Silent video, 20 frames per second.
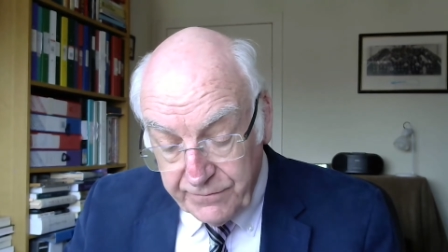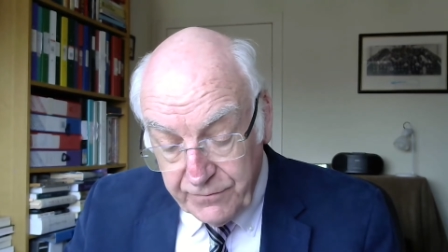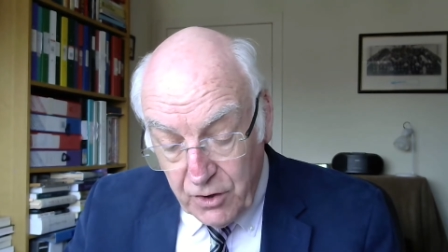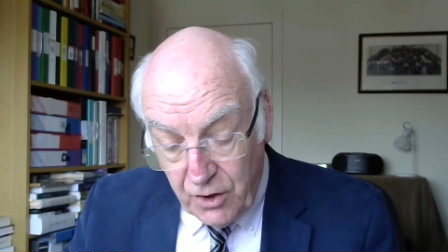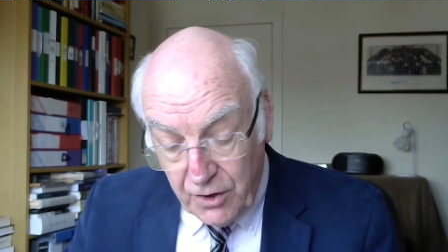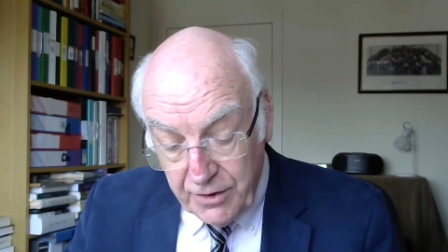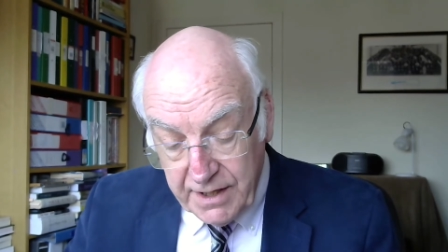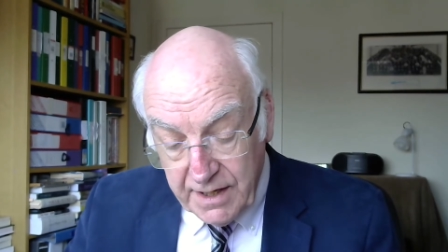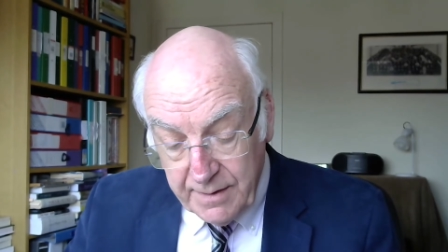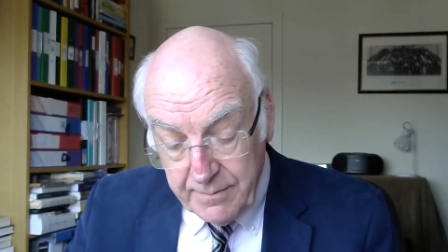
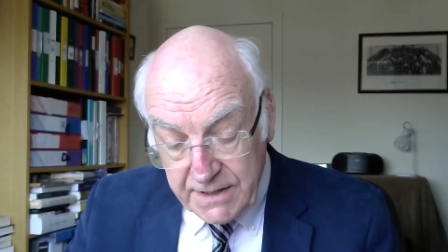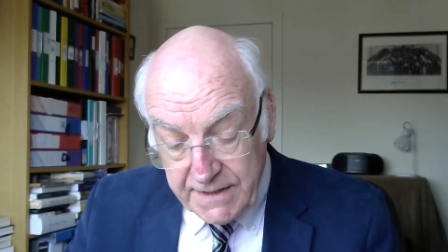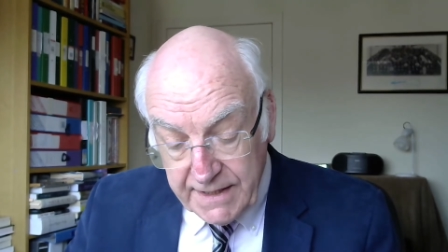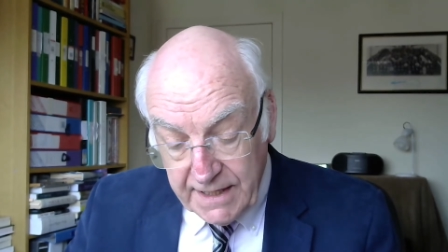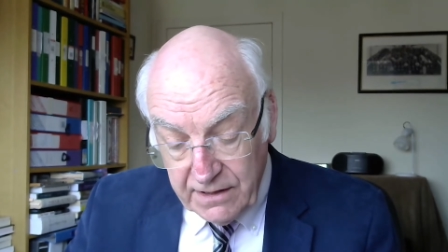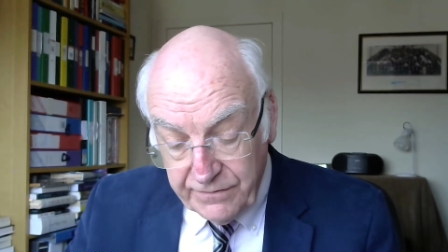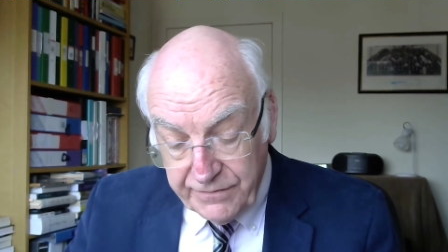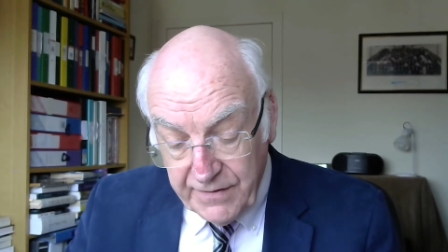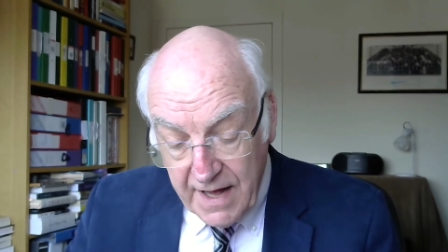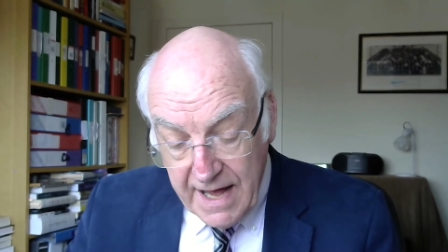God
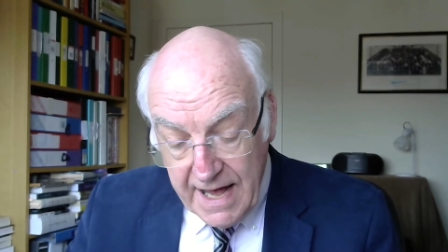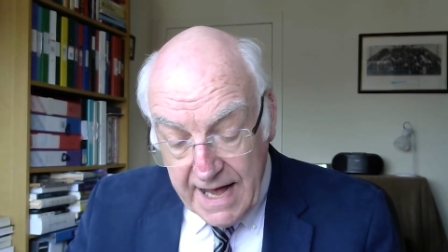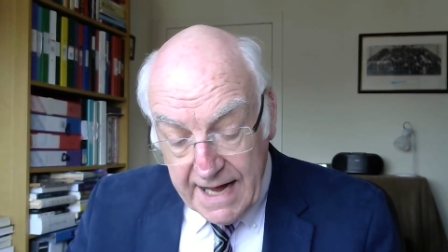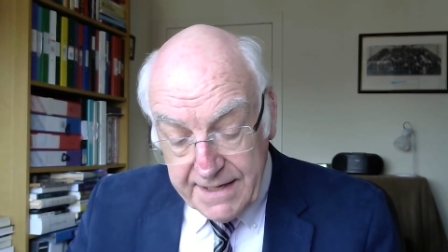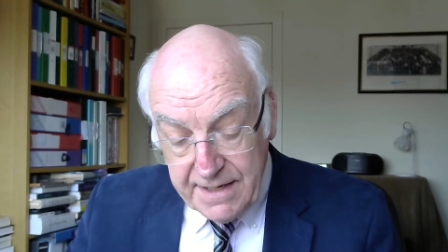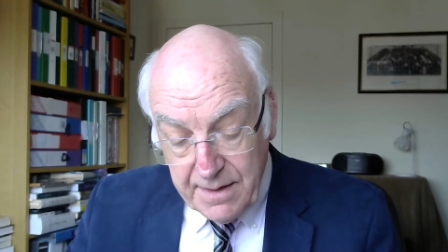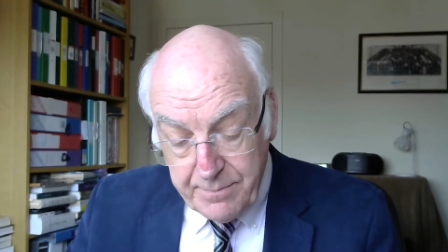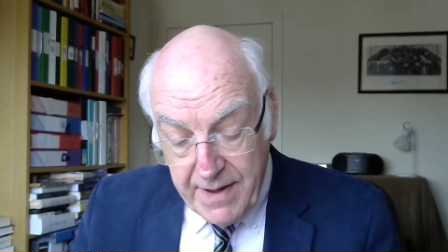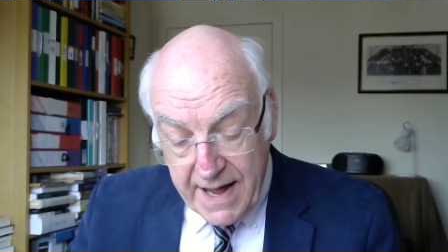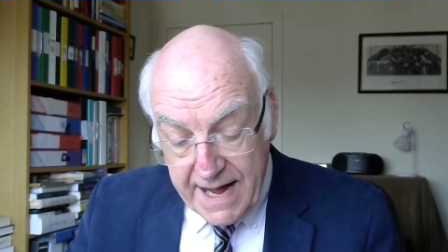Himself had
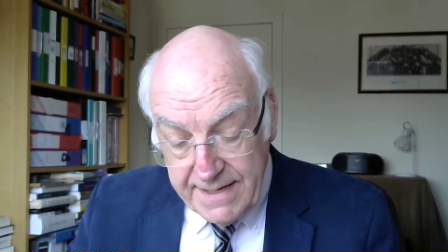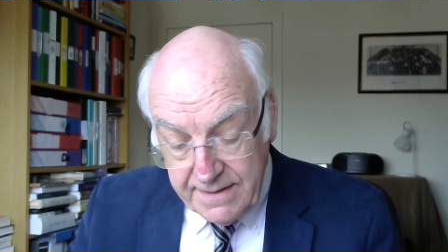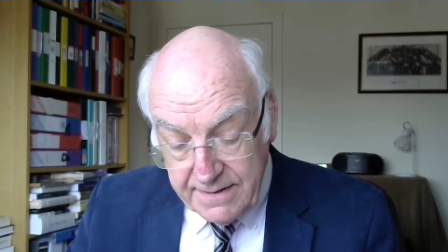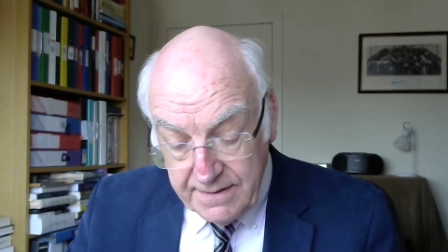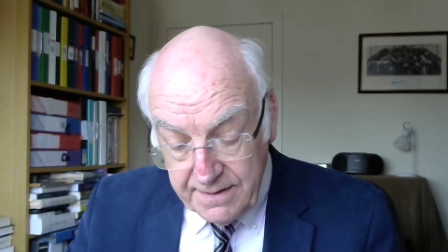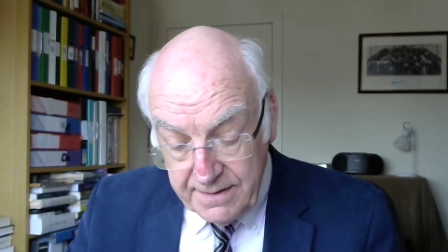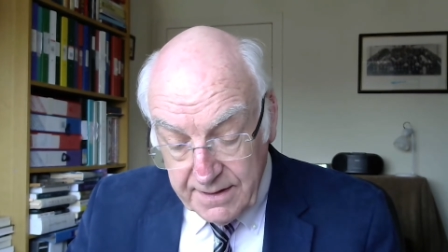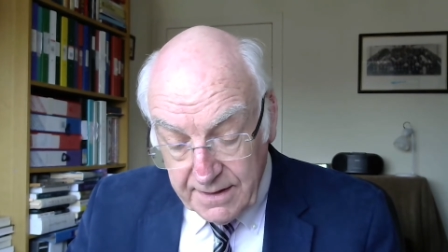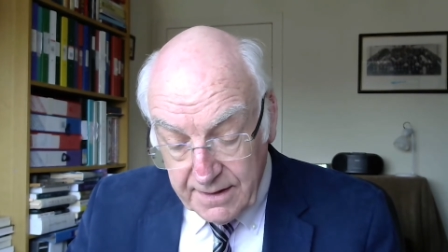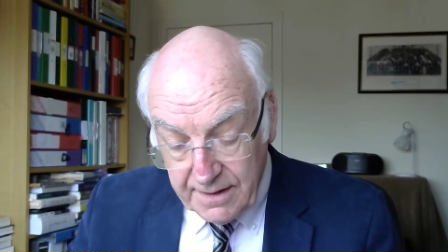
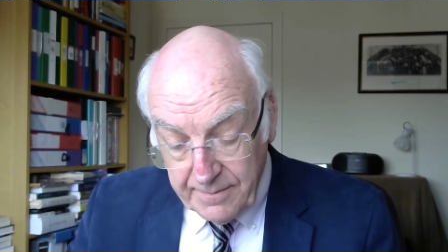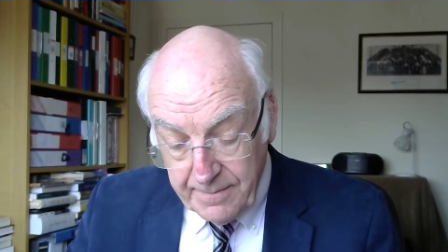abandoned her.